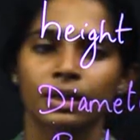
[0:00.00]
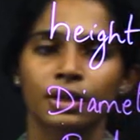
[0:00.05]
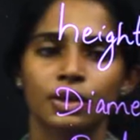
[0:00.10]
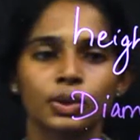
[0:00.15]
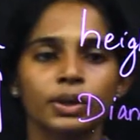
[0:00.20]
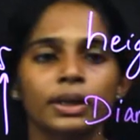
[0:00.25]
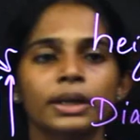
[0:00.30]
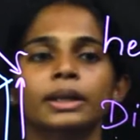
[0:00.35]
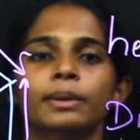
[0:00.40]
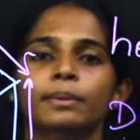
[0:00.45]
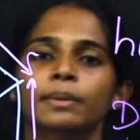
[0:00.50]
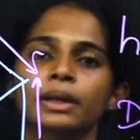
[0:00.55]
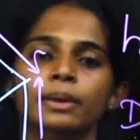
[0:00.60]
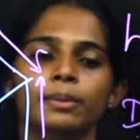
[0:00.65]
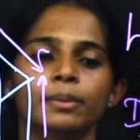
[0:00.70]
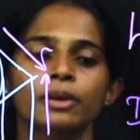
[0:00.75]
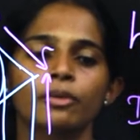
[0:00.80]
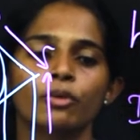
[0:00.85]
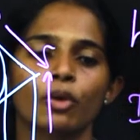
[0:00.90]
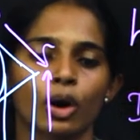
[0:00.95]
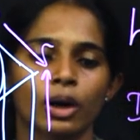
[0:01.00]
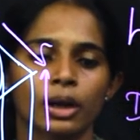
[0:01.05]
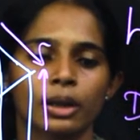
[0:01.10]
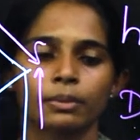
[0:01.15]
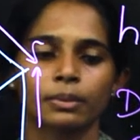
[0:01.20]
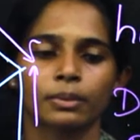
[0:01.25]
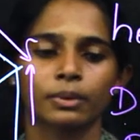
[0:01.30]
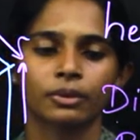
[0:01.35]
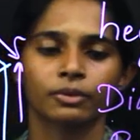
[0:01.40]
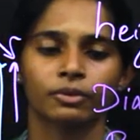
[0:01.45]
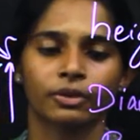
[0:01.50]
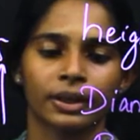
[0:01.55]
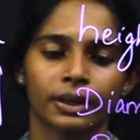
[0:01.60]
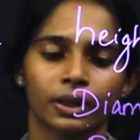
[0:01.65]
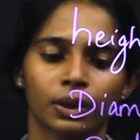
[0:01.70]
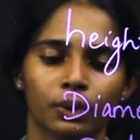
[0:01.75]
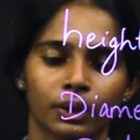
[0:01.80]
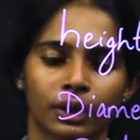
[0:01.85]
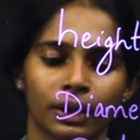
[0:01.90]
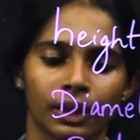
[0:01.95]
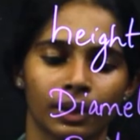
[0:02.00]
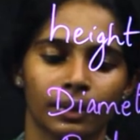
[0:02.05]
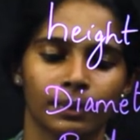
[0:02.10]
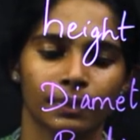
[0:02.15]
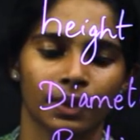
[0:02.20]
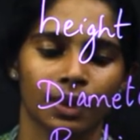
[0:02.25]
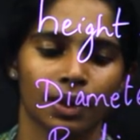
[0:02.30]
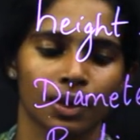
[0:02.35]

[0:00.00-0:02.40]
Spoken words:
So, we need to find out volume.